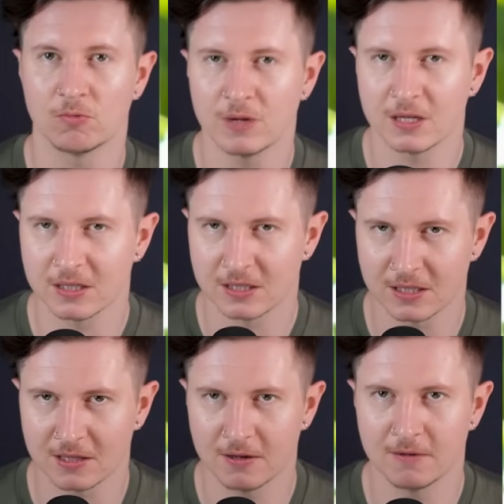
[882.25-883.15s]

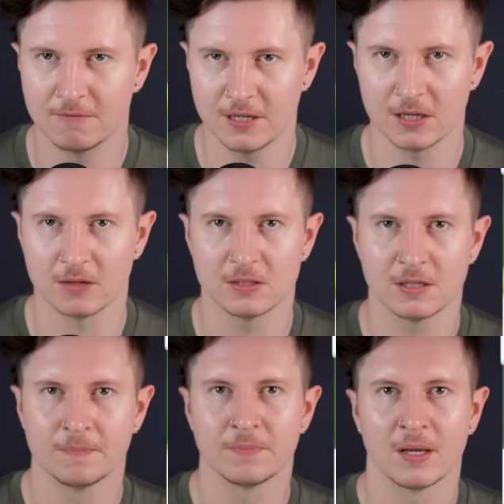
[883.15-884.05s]
realistic videos.
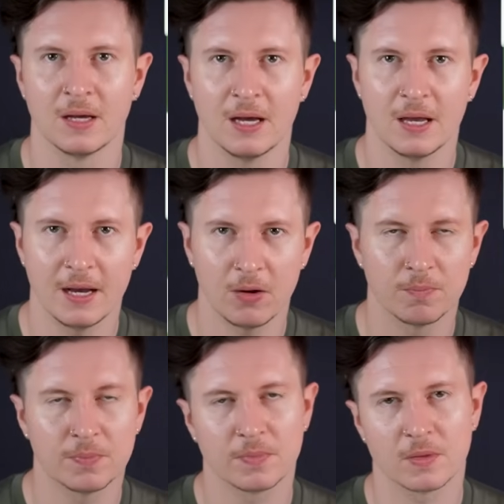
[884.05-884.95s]

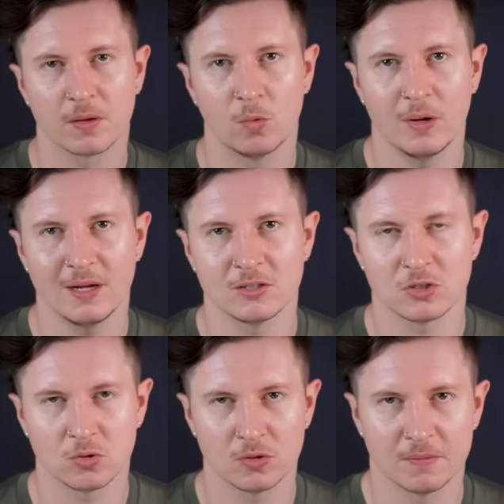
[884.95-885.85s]
Now, where
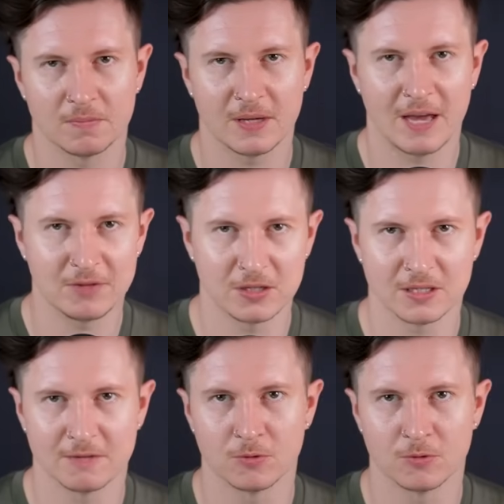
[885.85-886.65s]
Sora evidently